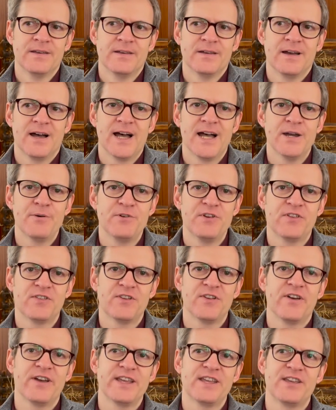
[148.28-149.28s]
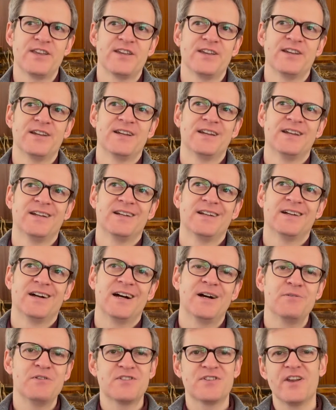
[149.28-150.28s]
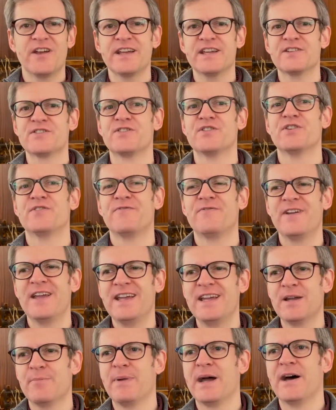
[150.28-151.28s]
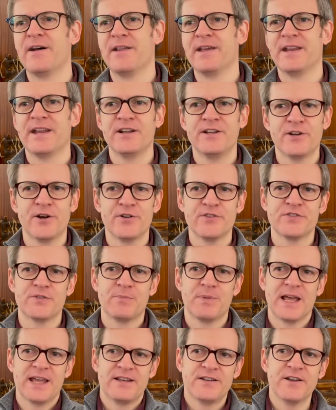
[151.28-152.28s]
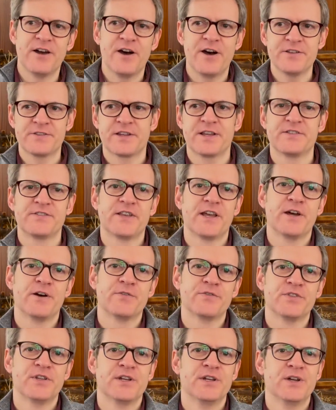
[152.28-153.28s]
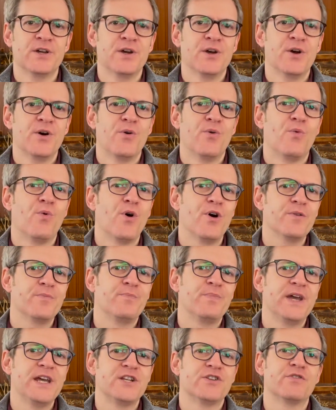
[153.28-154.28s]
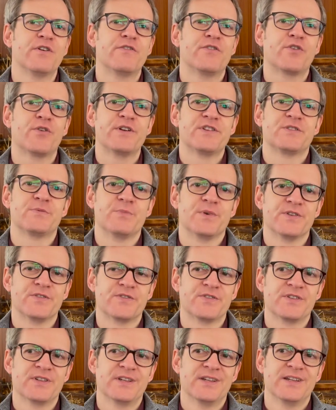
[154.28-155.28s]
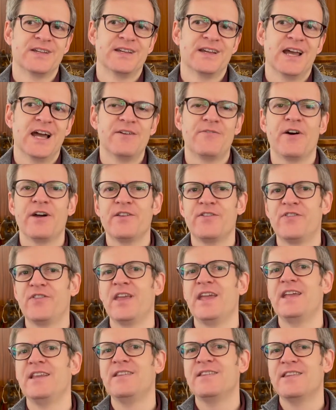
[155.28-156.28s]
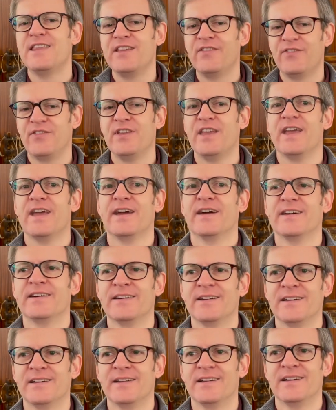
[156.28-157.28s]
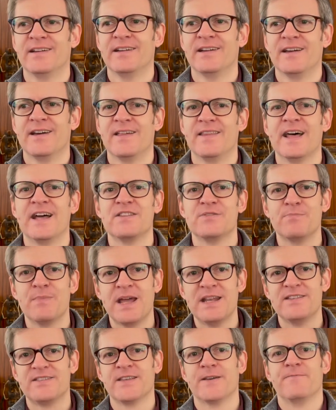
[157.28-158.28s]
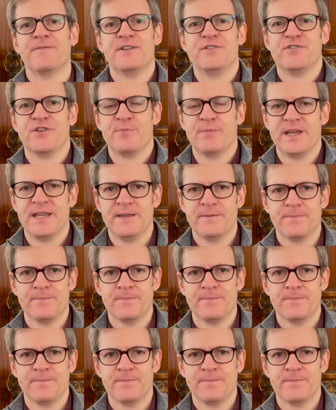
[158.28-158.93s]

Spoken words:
I would just like us to think about it and contemplate and ask ourselves, what picture of Christmas have I seen this year that's meant something to me?